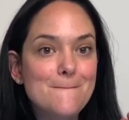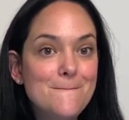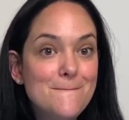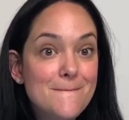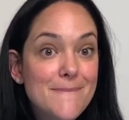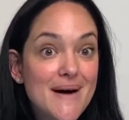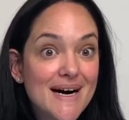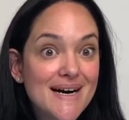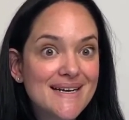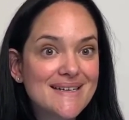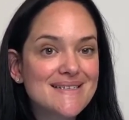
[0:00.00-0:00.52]

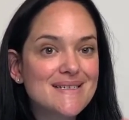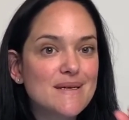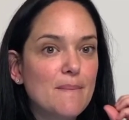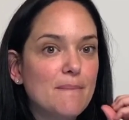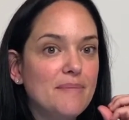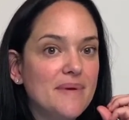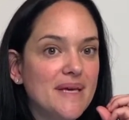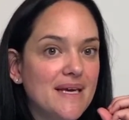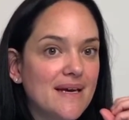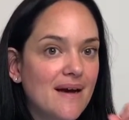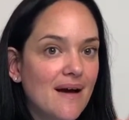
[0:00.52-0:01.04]
But
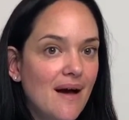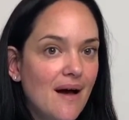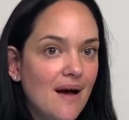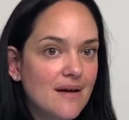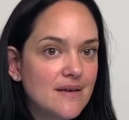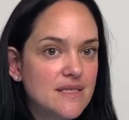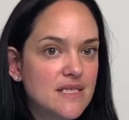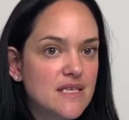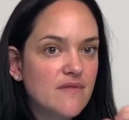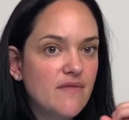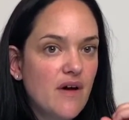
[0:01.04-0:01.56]

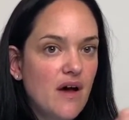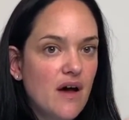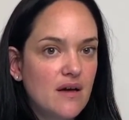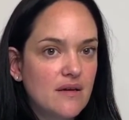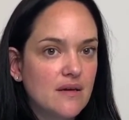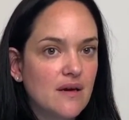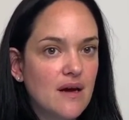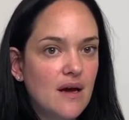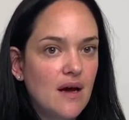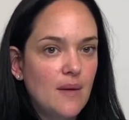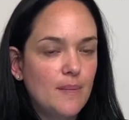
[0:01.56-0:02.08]
because of
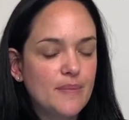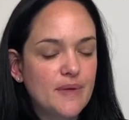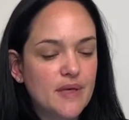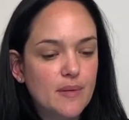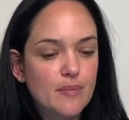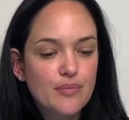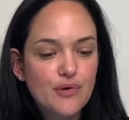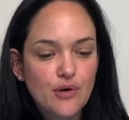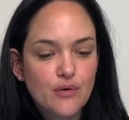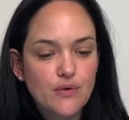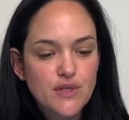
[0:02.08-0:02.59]
uncoupling
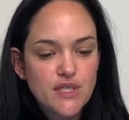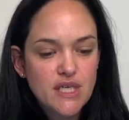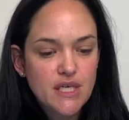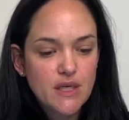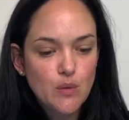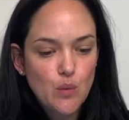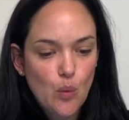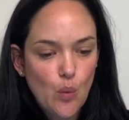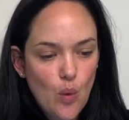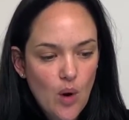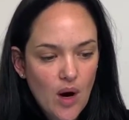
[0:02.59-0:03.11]

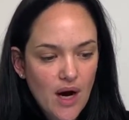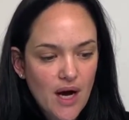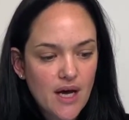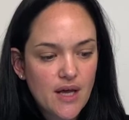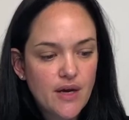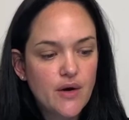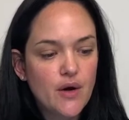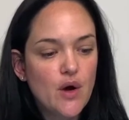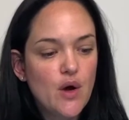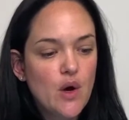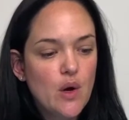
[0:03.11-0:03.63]
protein
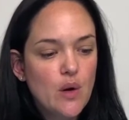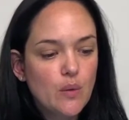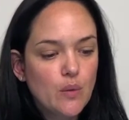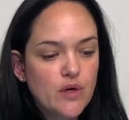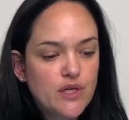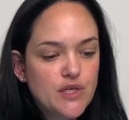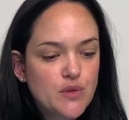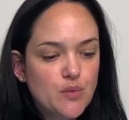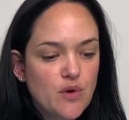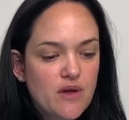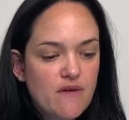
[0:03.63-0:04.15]
1,
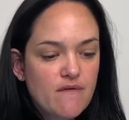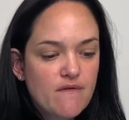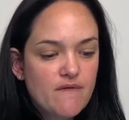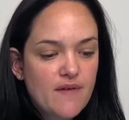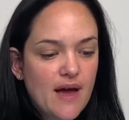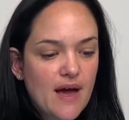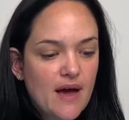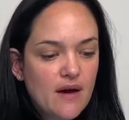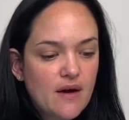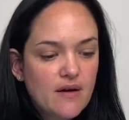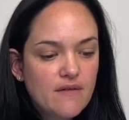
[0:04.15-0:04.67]
which we
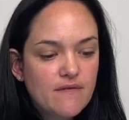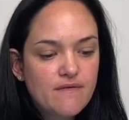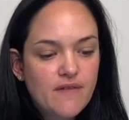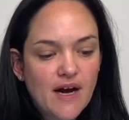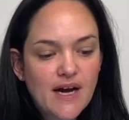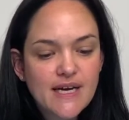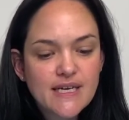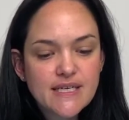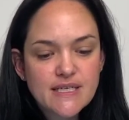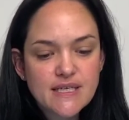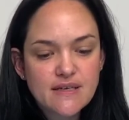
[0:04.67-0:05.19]

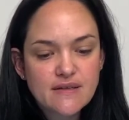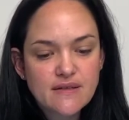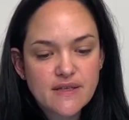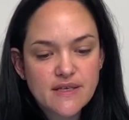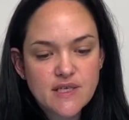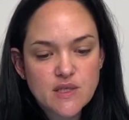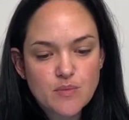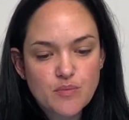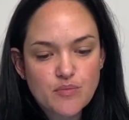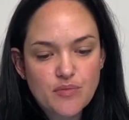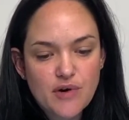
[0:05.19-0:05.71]
find in
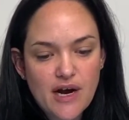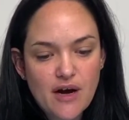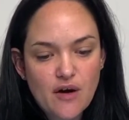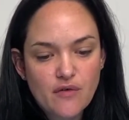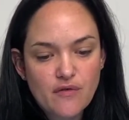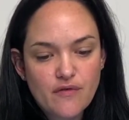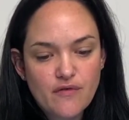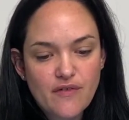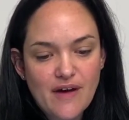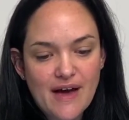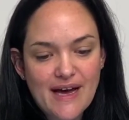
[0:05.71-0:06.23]
these brown
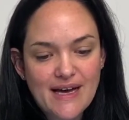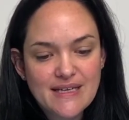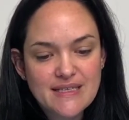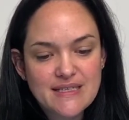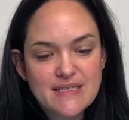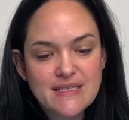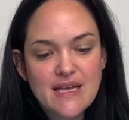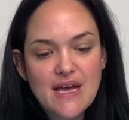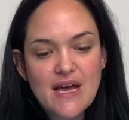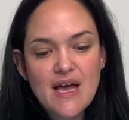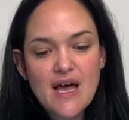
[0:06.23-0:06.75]
fats,
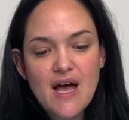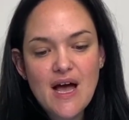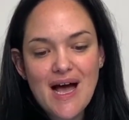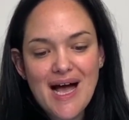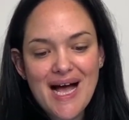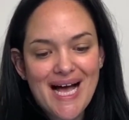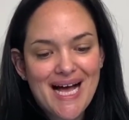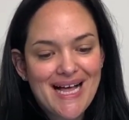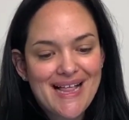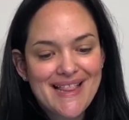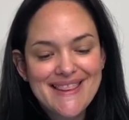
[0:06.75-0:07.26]

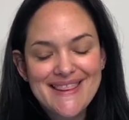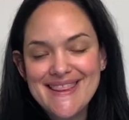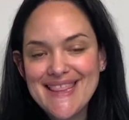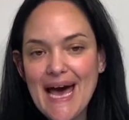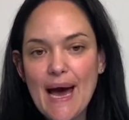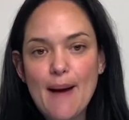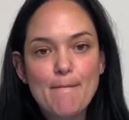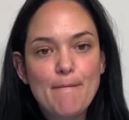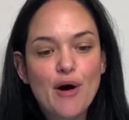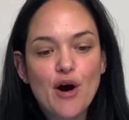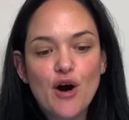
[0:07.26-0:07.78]
uh,
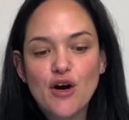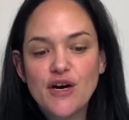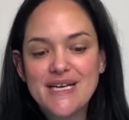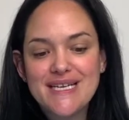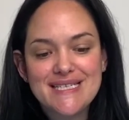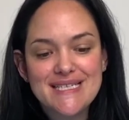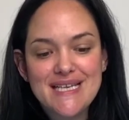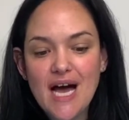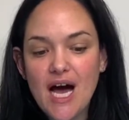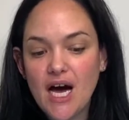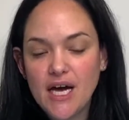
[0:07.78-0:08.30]
that part
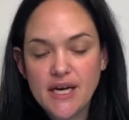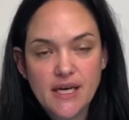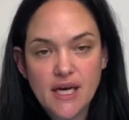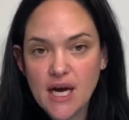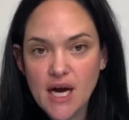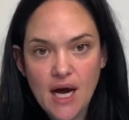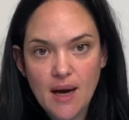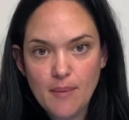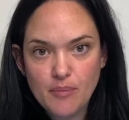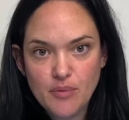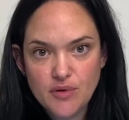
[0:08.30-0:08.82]
is
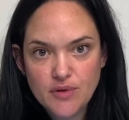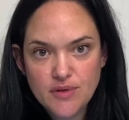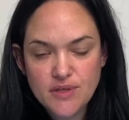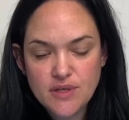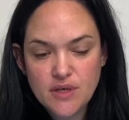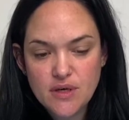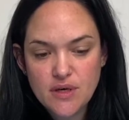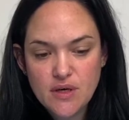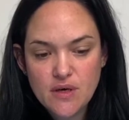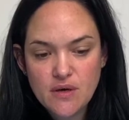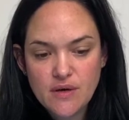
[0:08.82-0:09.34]
uncoupled,
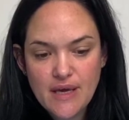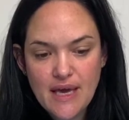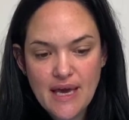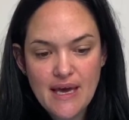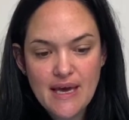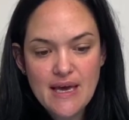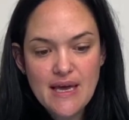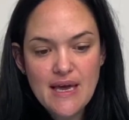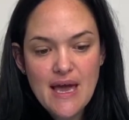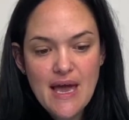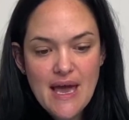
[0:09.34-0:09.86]

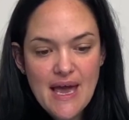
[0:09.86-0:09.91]
okay?